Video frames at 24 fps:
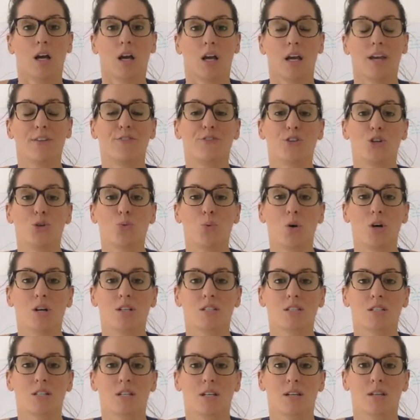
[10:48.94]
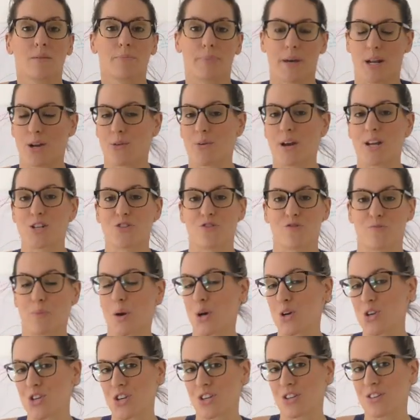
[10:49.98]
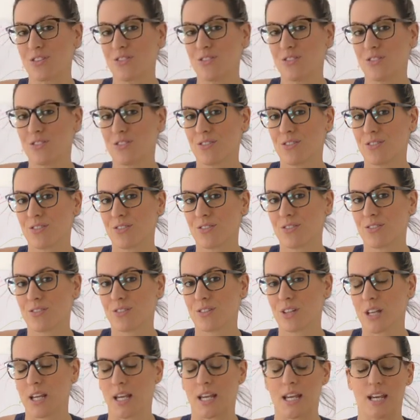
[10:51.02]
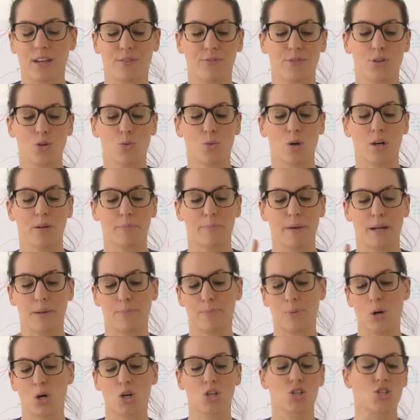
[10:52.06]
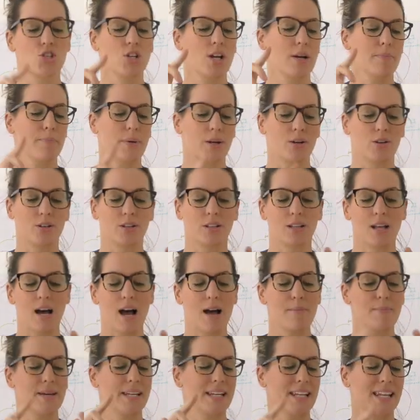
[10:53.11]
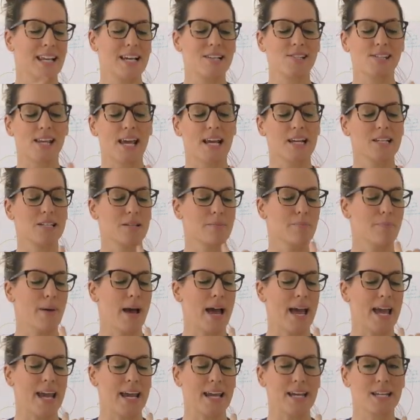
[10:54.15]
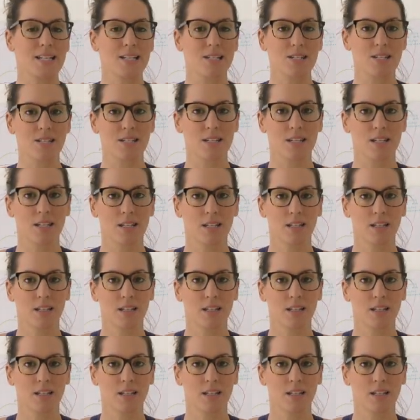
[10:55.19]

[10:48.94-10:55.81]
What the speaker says: if you want better range of motion, if you want better posture, better alignment, less aches and pains,